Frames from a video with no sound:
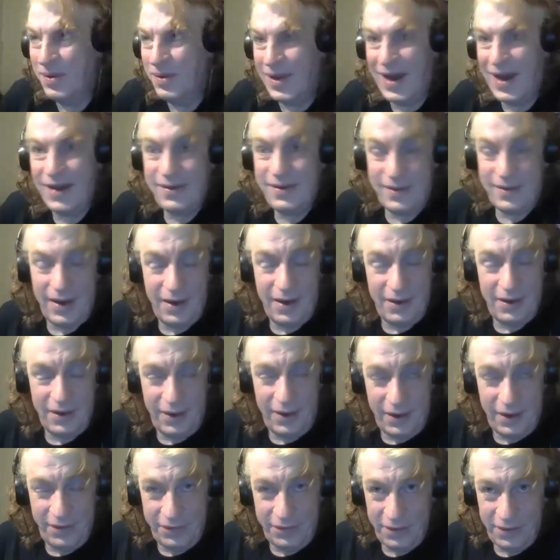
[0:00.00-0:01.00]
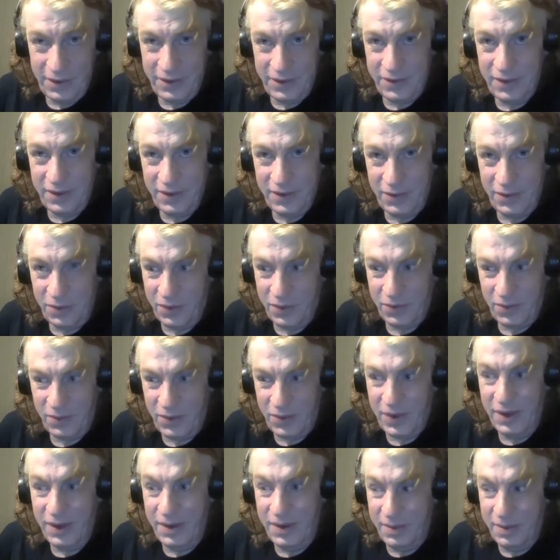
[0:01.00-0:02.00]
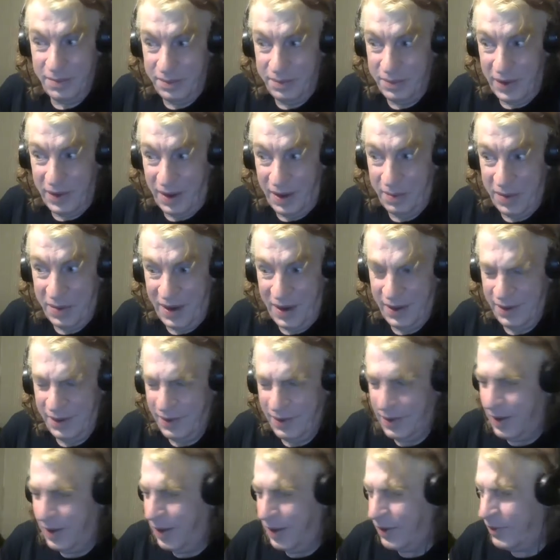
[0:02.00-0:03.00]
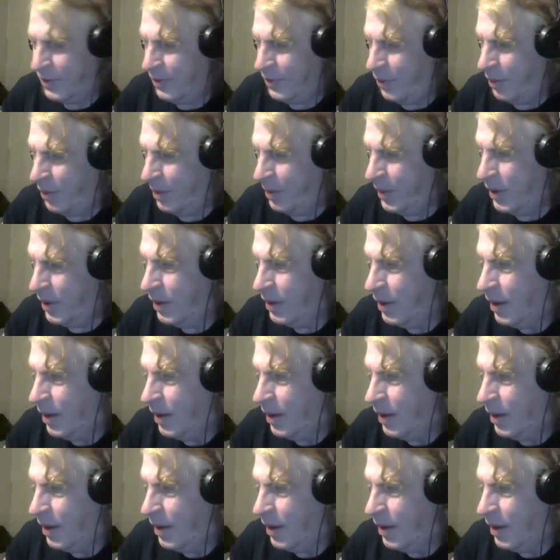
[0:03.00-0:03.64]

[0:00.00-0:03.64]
last Saturday, for instance, was really a pain in the ass for me.